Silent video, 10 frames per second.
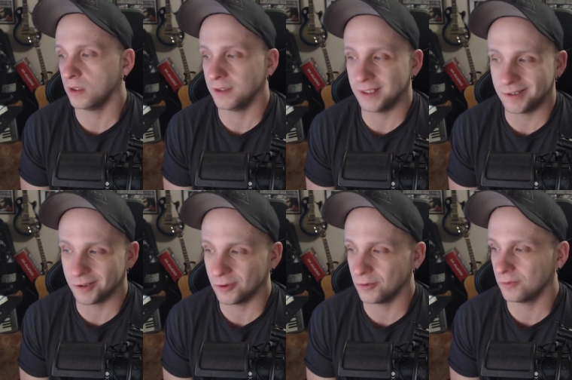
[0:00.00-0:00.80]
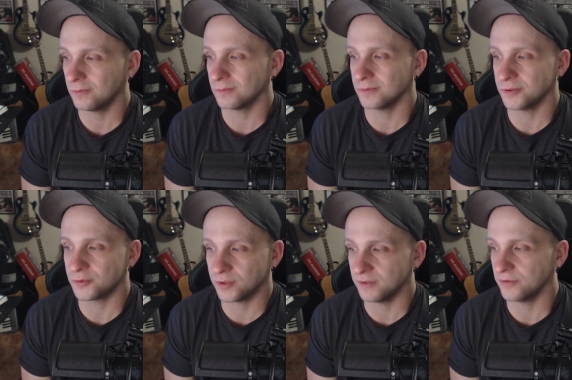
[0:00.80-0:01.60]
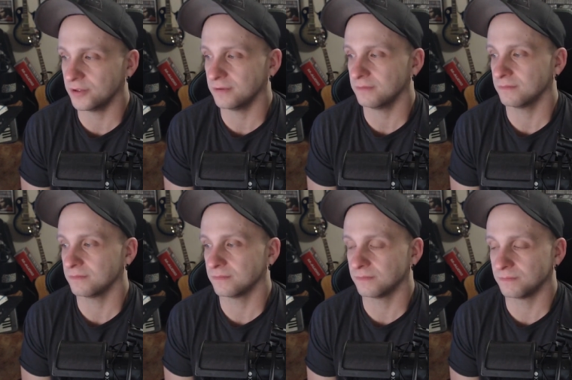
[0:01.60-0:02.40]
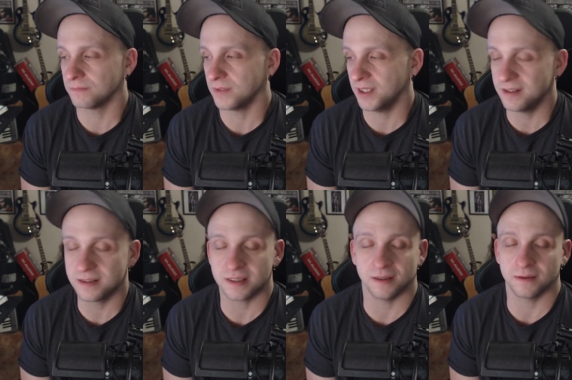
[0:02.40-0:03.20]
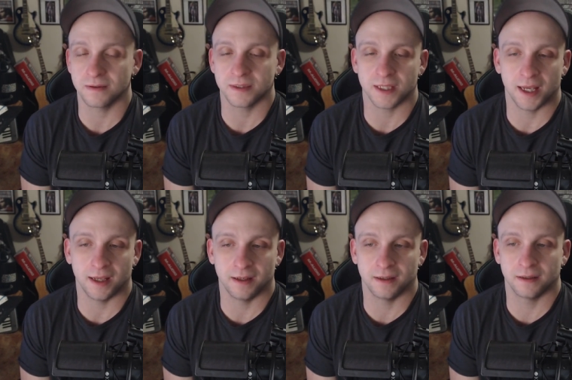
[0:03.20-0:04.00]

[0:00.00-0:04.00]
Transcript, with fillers: ego driven incels that